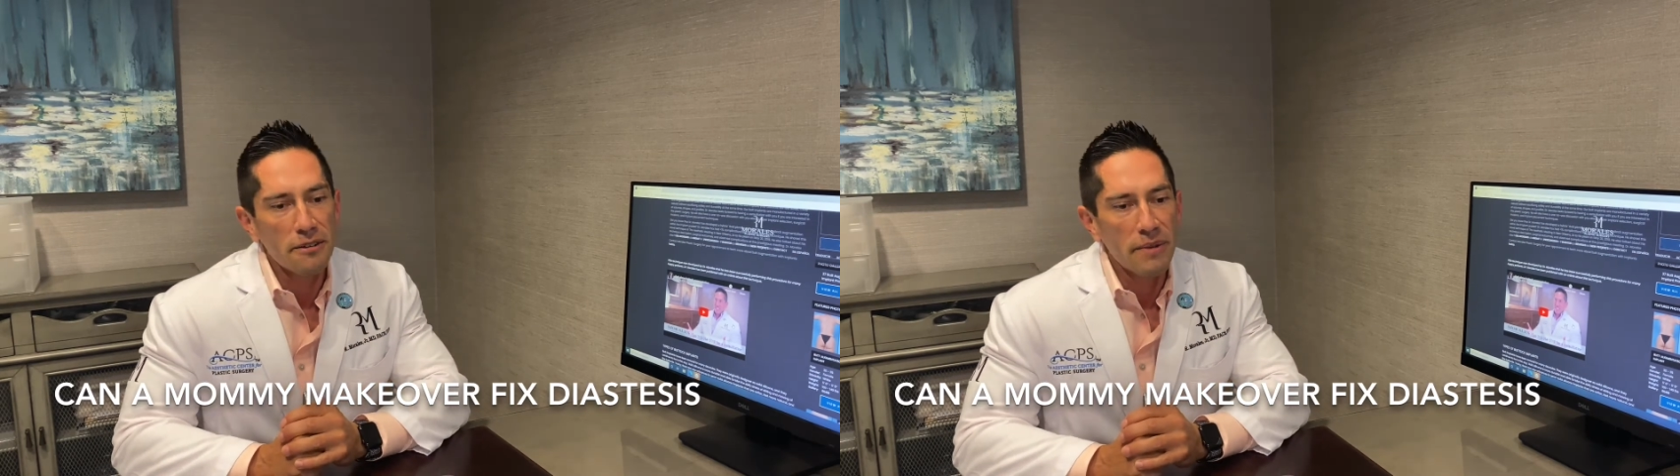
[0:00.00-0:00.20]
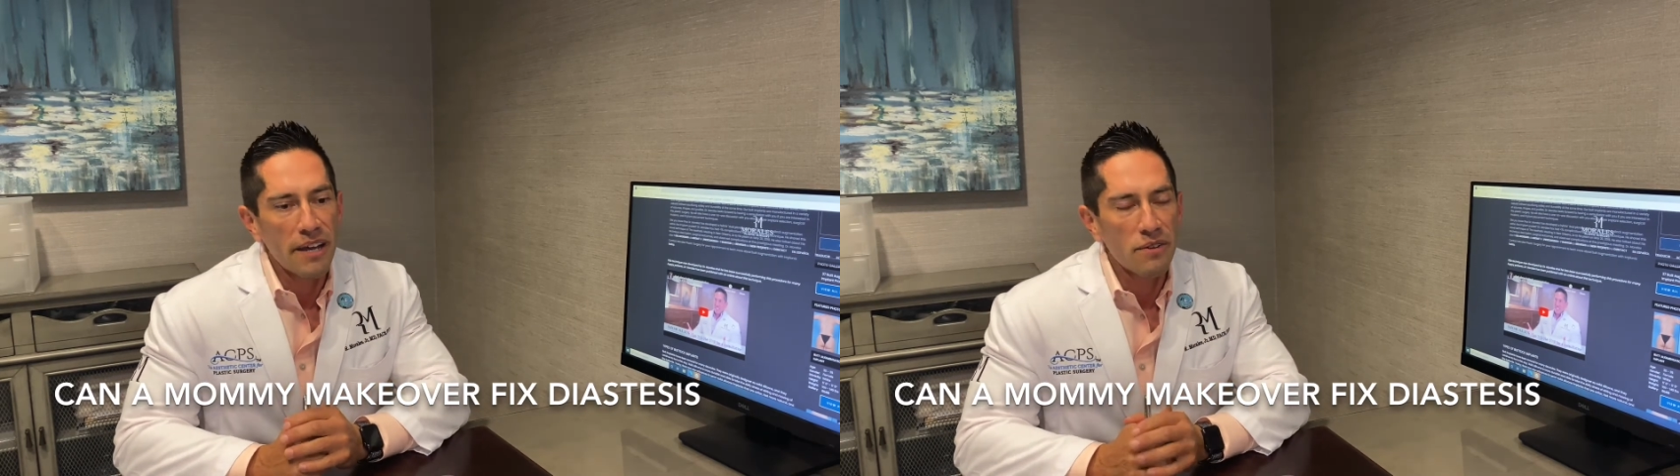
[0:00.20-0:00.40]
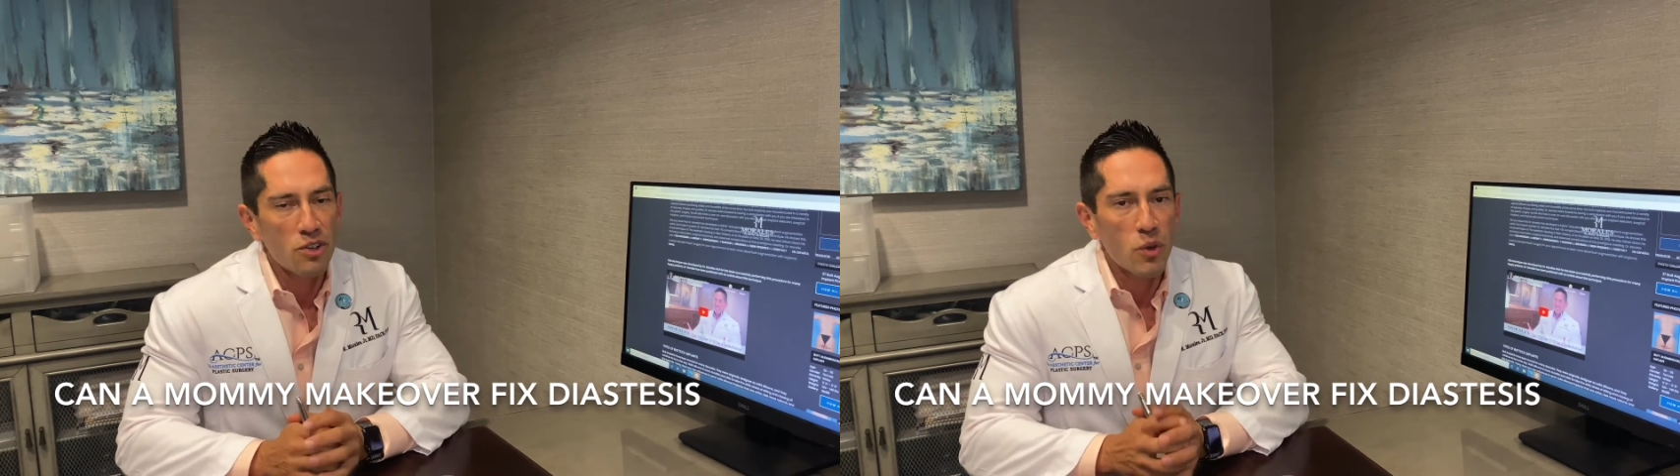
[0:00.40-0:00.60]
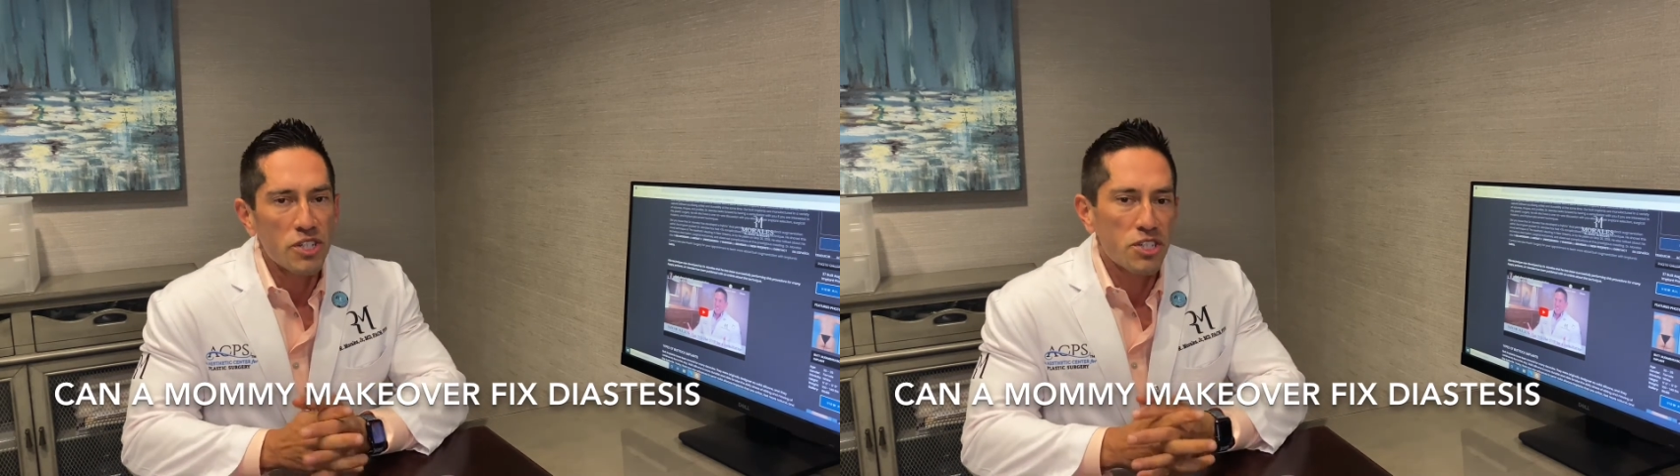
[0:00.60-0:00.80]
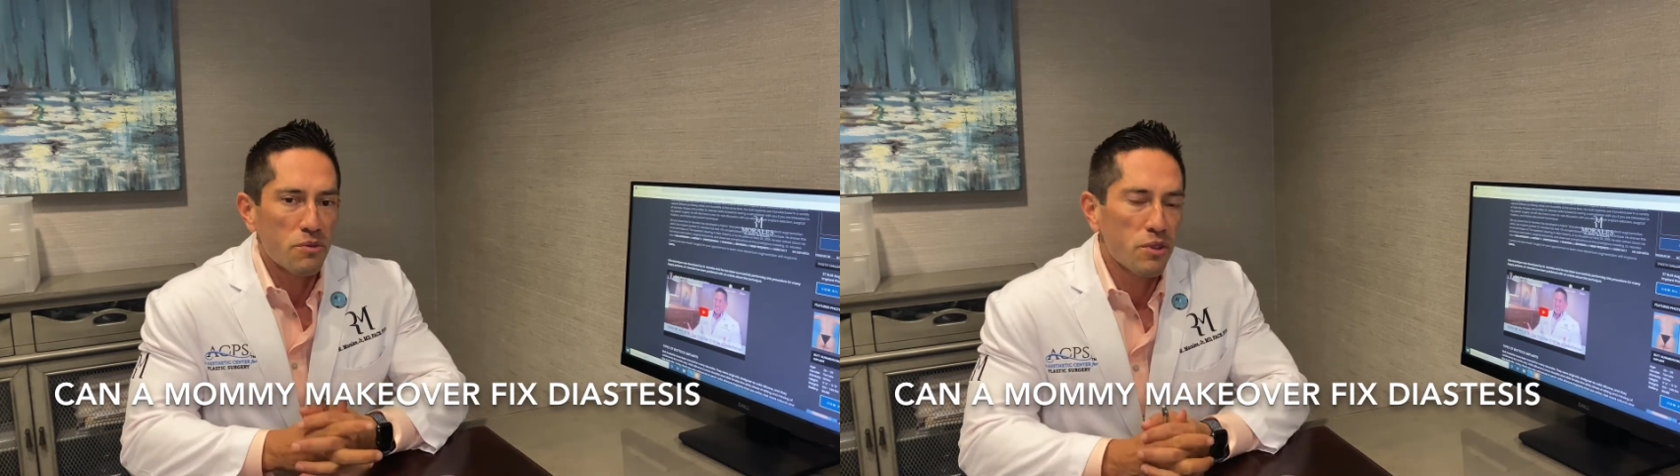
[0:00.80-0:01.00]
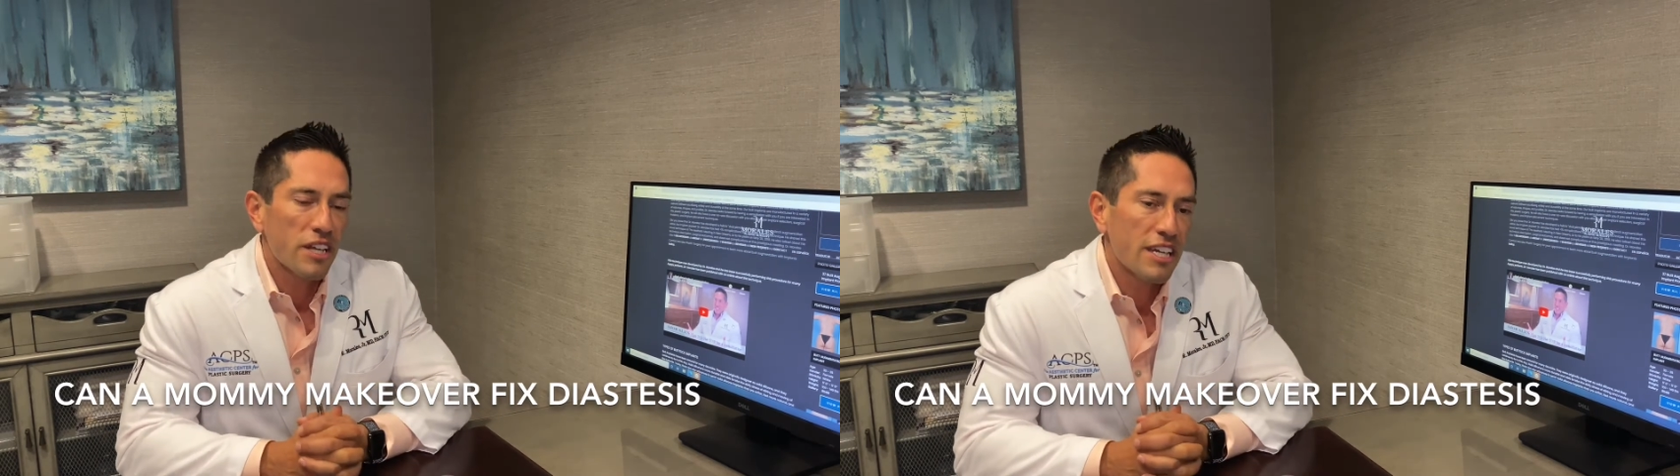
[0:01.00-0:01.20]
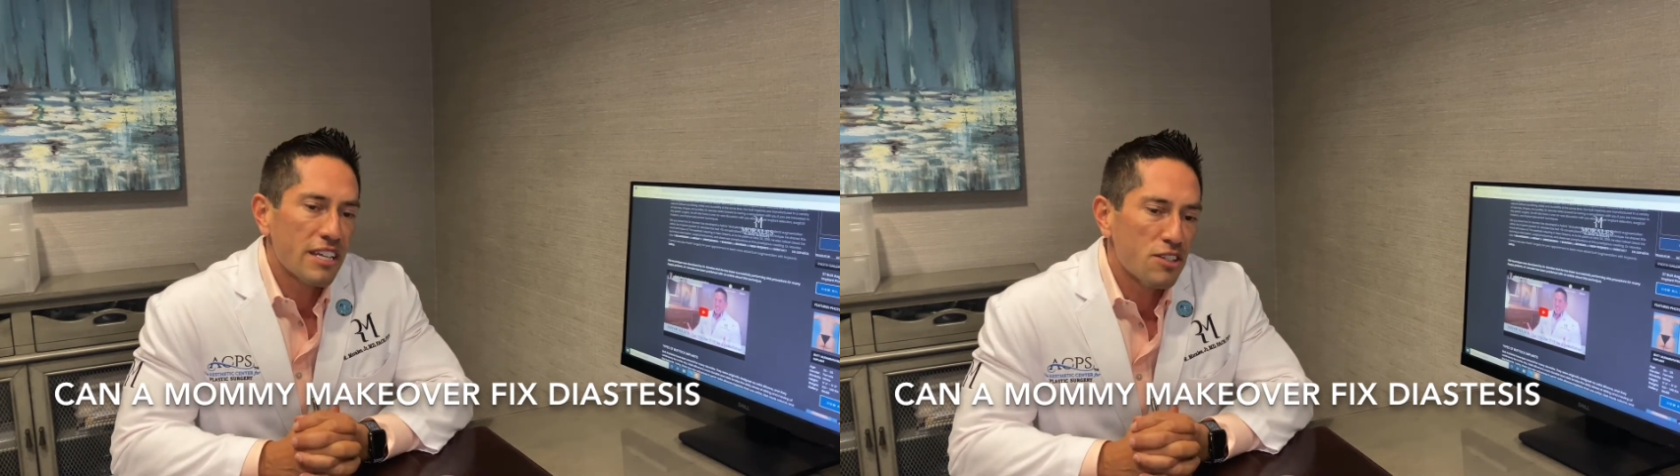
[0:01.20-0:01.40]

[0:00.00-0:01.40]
Have a question related